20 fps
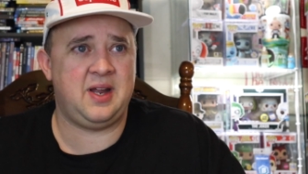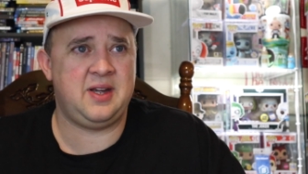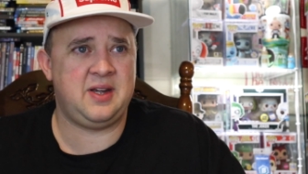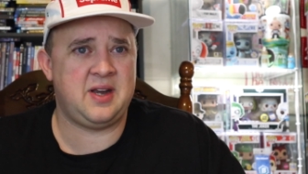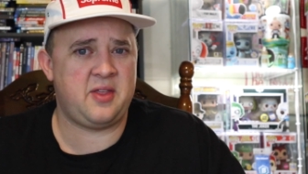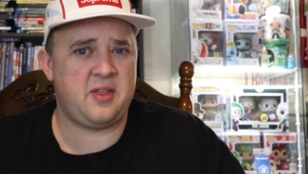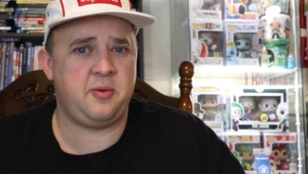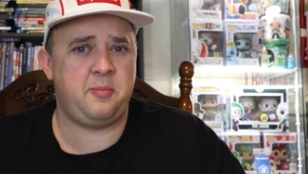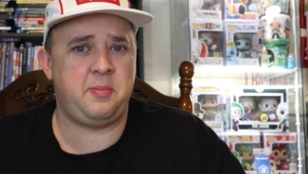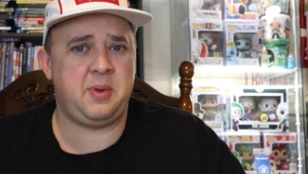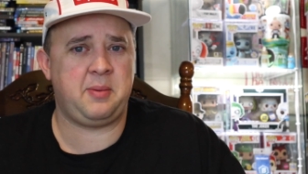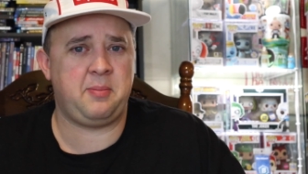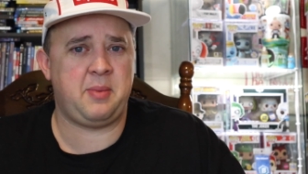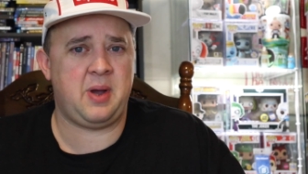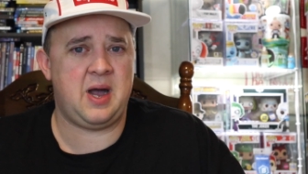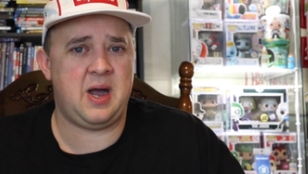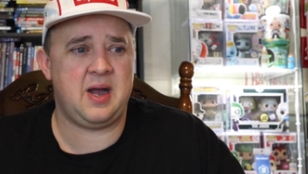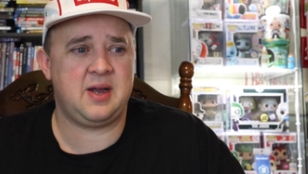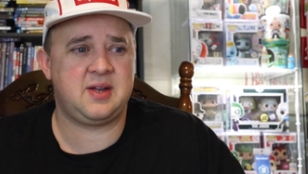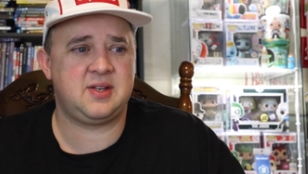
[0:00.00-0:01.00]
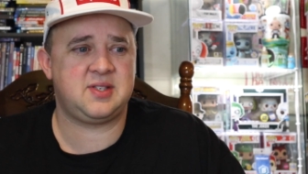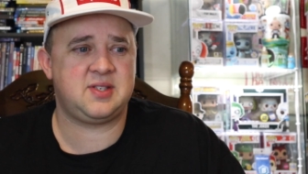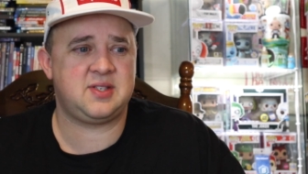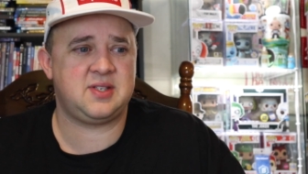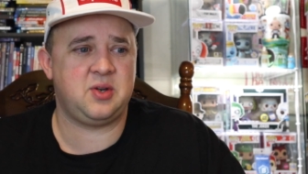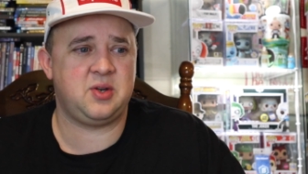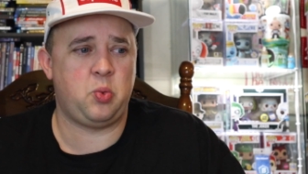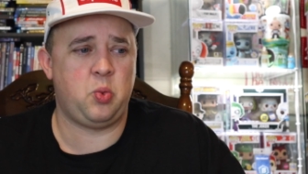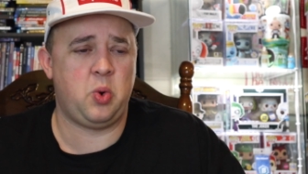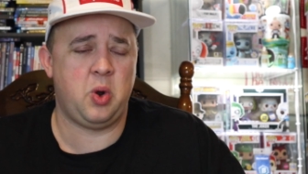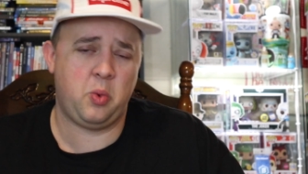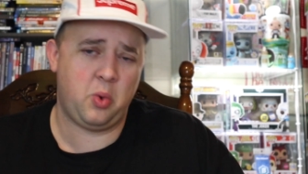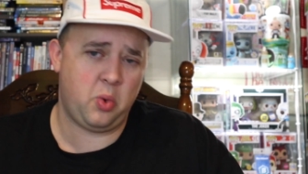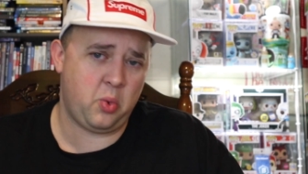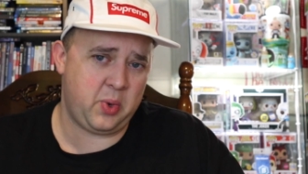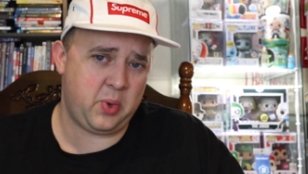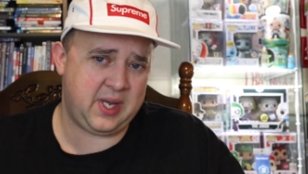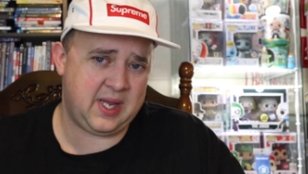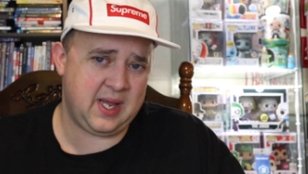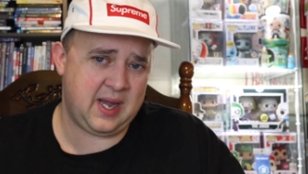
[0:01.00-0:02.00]
Another big box. What
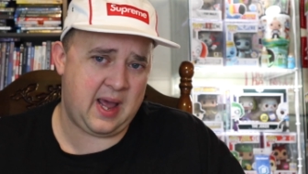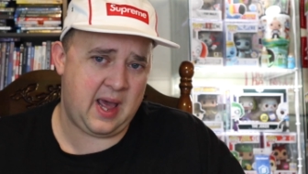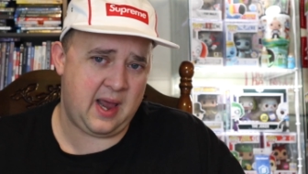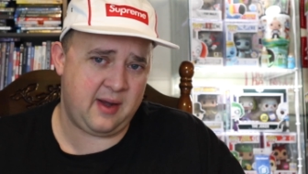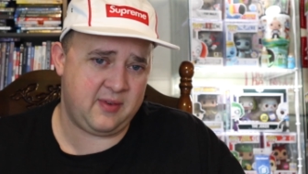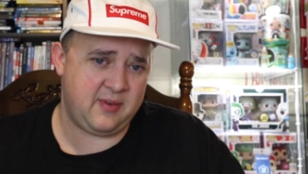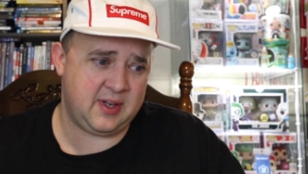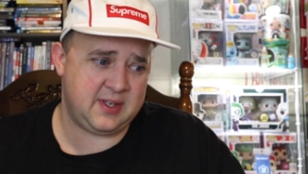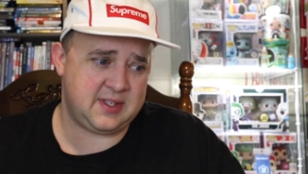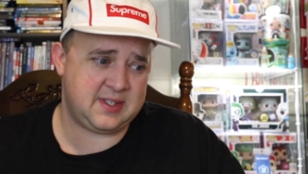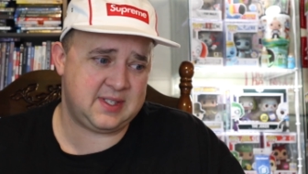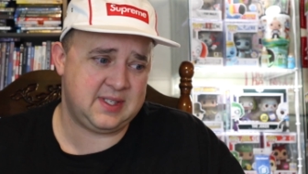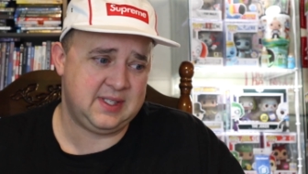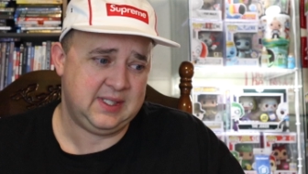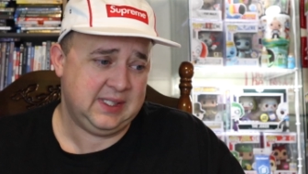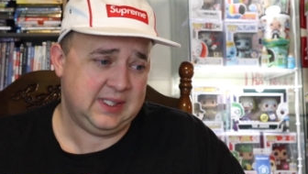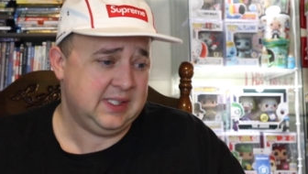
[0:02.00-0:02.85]
will we get out of it?